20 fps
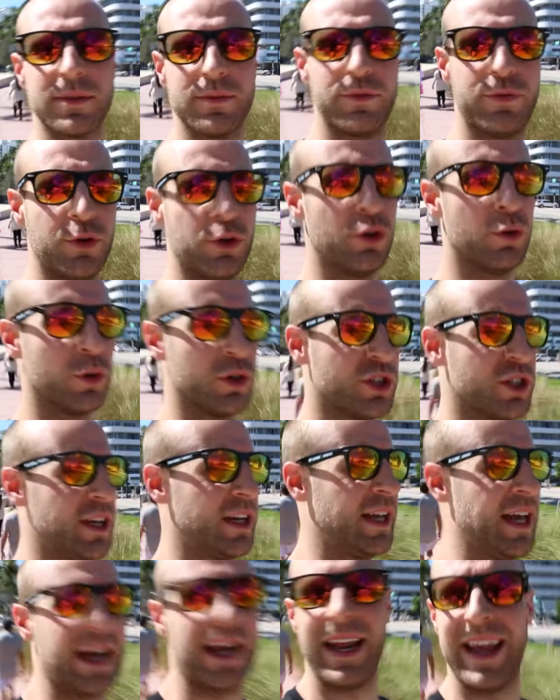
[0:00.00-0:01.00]
some food. We're just
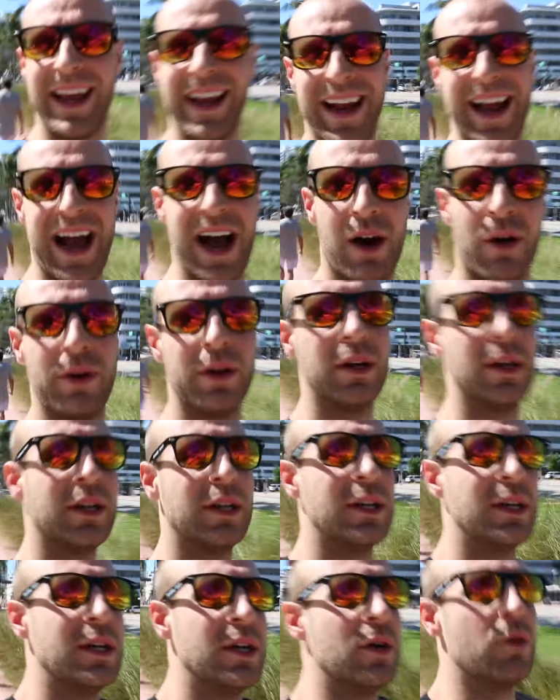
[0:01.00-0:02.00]
gonna kind of hang out.
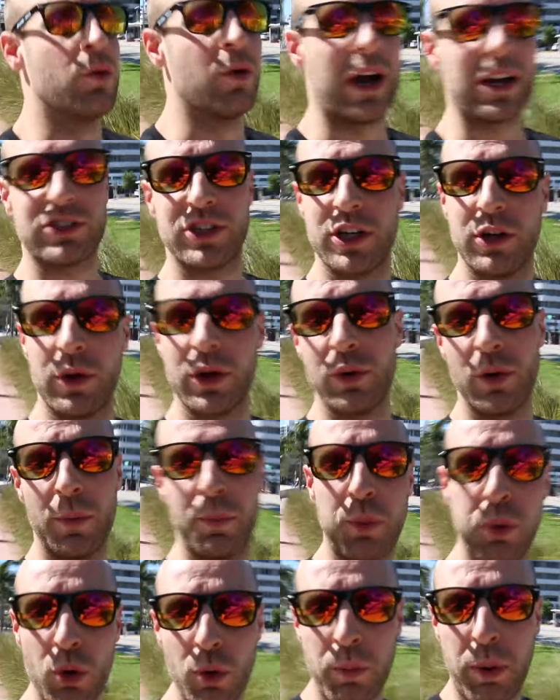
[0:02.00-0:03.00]
We're actually going to a
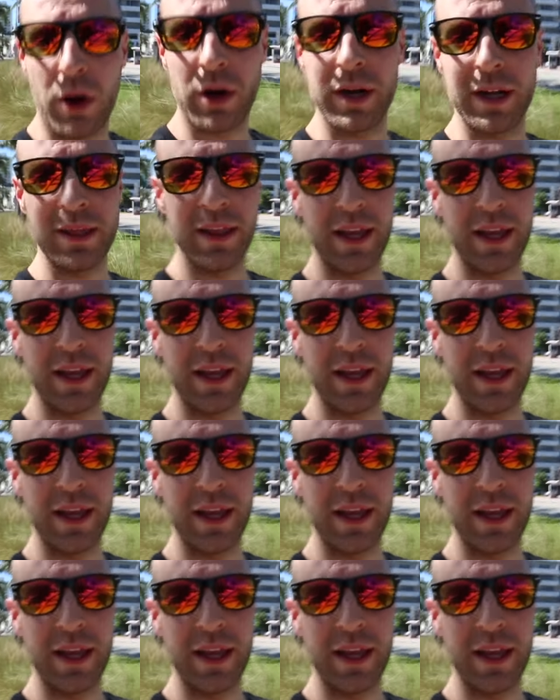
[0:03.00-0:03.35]
pool party